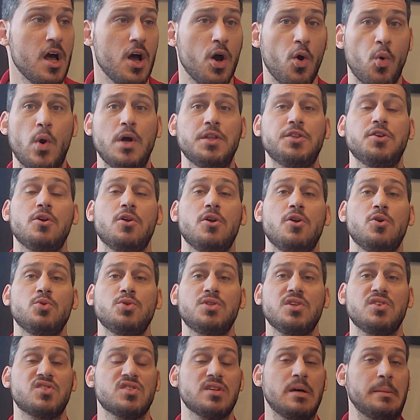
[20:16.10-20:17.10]
whether you're
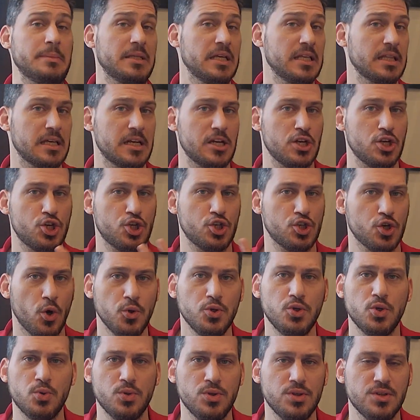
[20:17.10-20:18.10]
using something that I showed
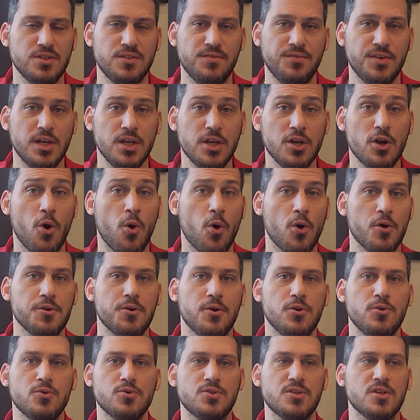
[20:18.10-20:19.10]
you in this video or you're
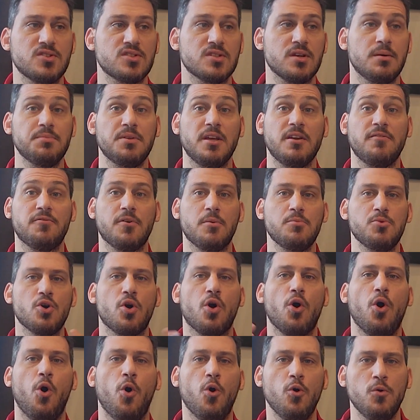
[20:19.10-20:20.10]
using something from
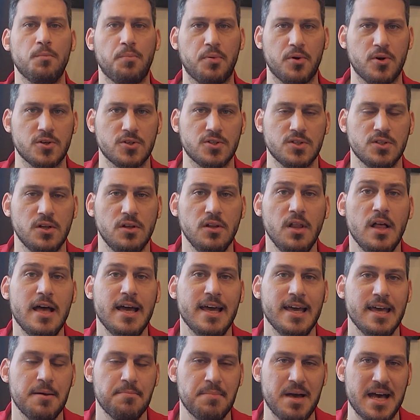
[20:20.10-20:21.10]
your own personal
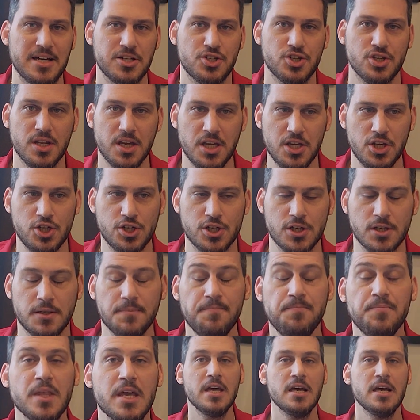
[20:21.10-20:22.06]
imagination.